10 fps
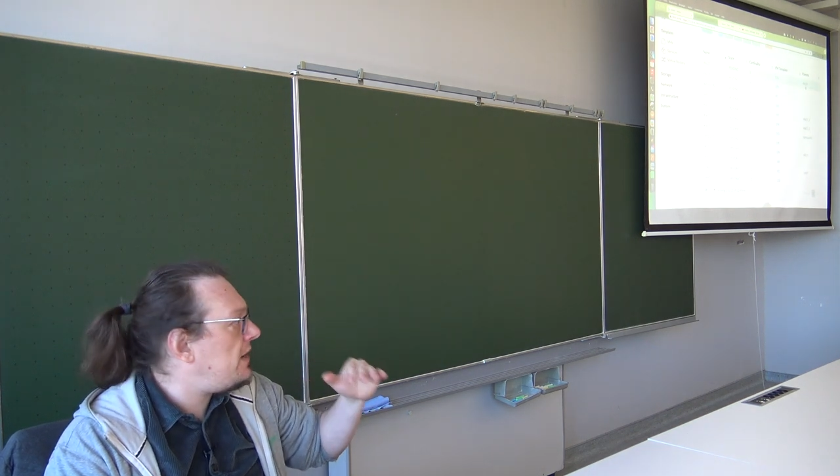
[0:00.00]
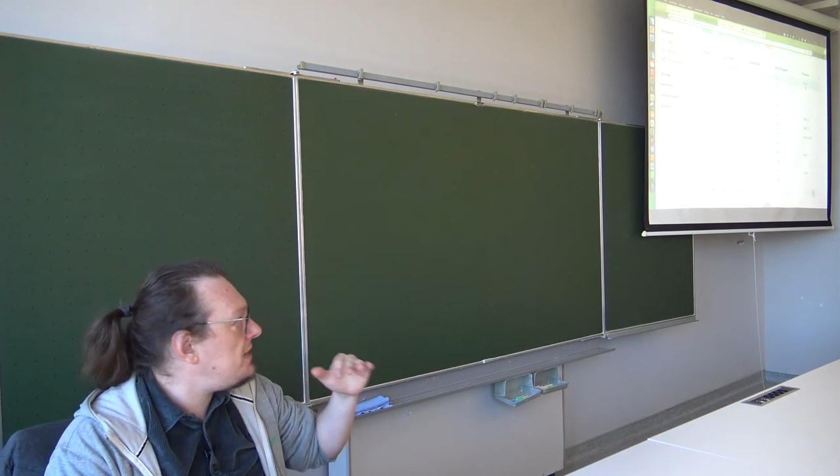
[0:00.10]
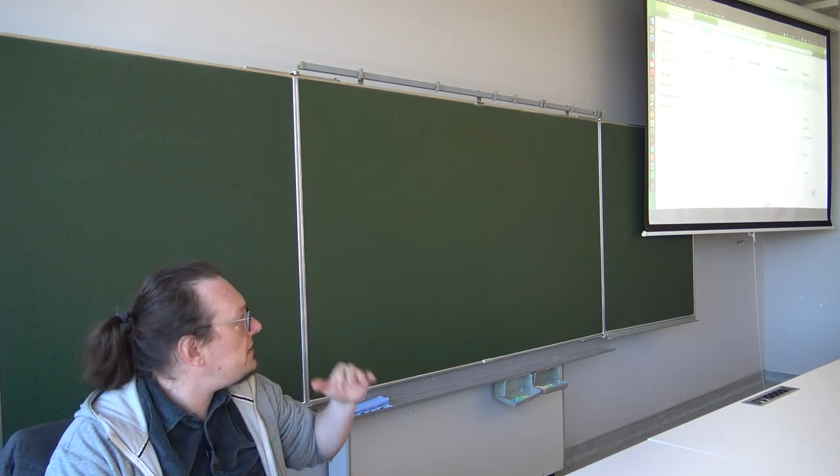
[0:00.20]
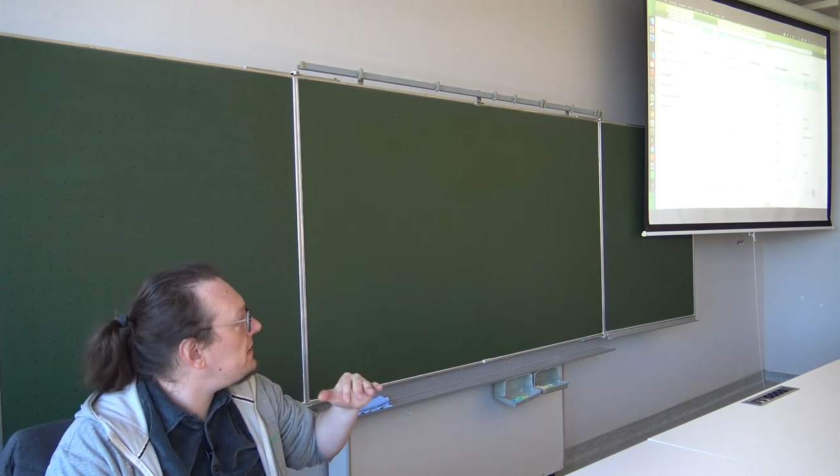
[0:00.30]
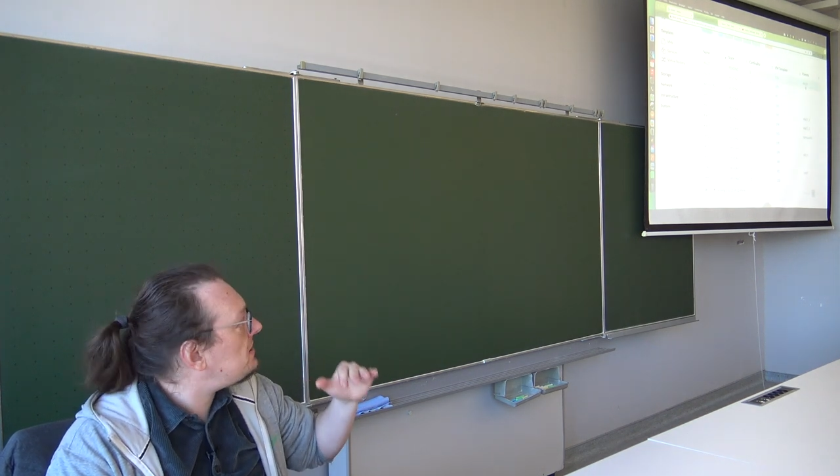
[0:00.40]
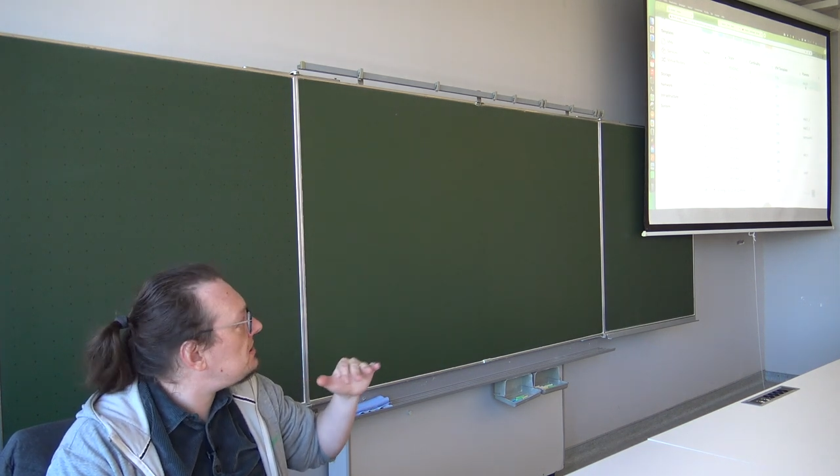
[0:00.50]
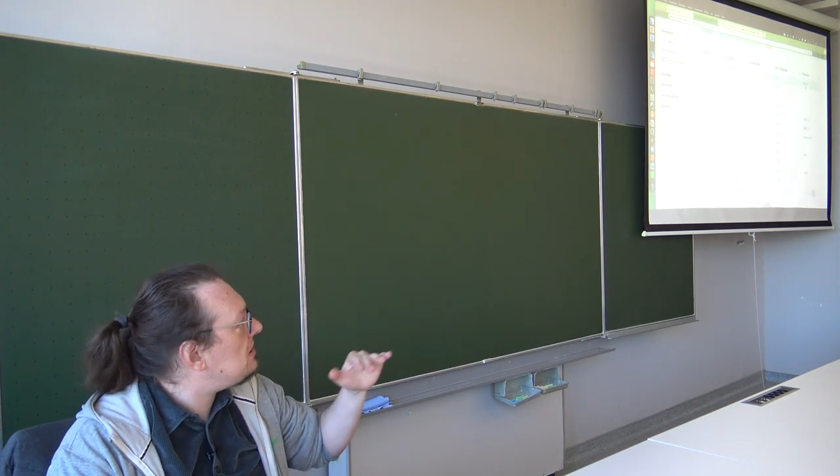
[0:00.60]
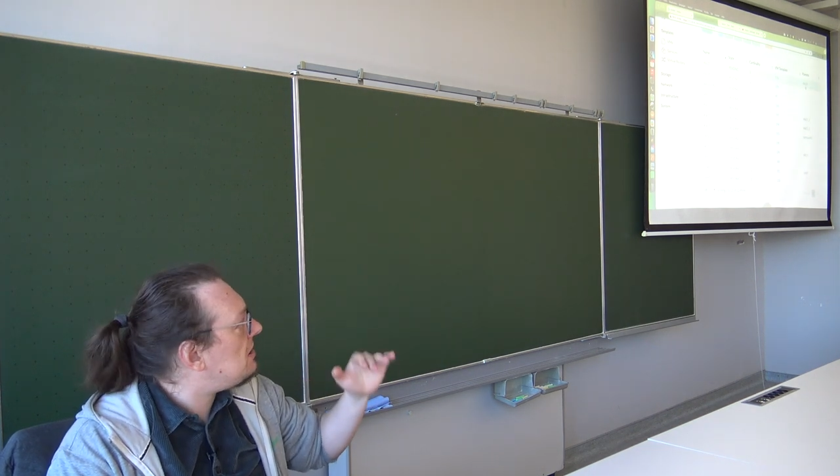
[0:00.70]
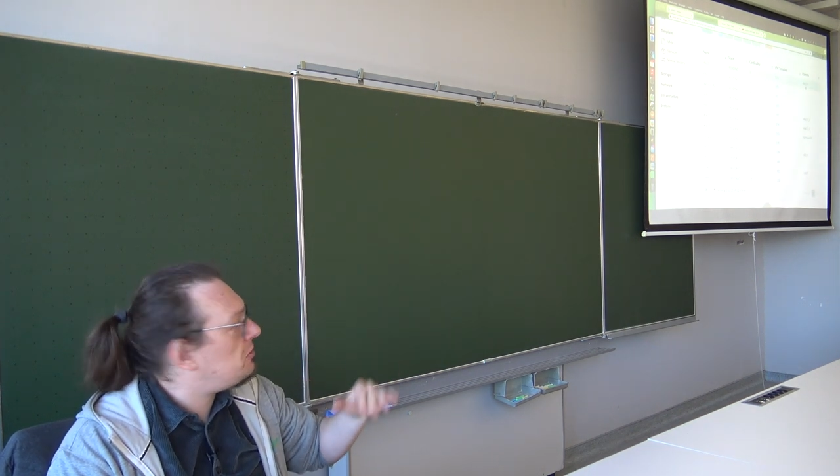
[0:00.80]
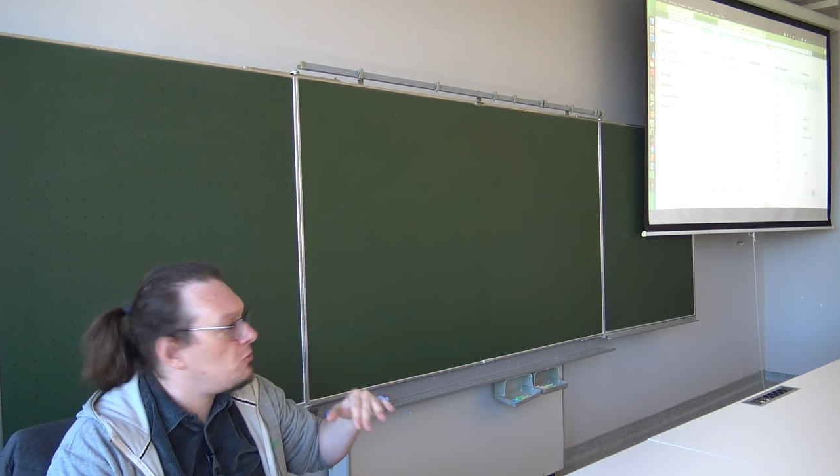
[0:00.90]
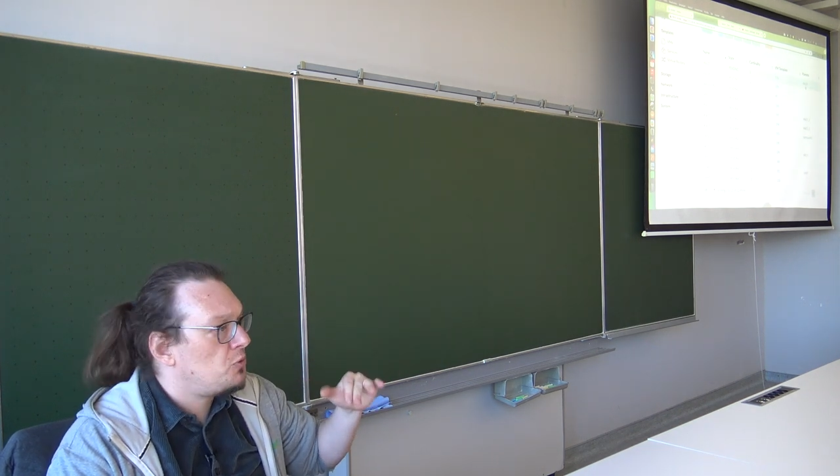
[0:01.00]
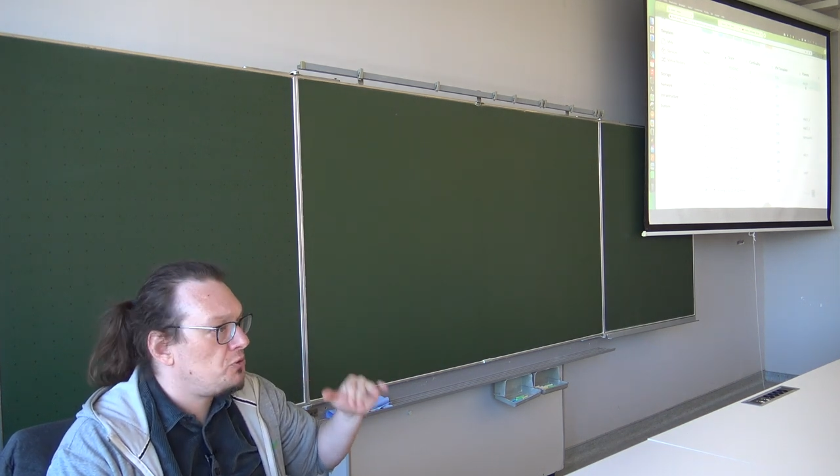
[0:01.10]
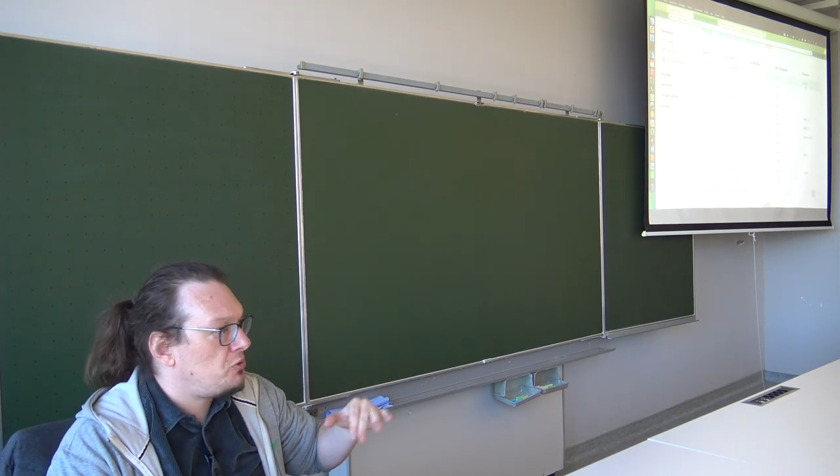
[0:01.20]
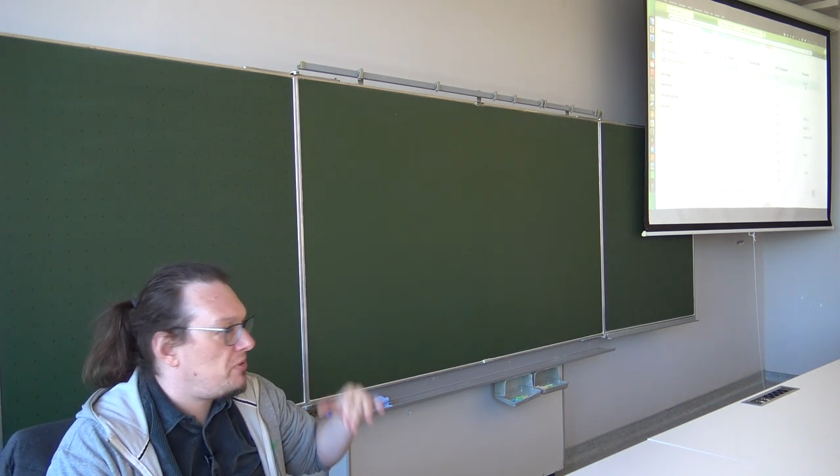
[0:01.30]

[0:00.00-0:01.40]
18 gets stuck, Ubuntu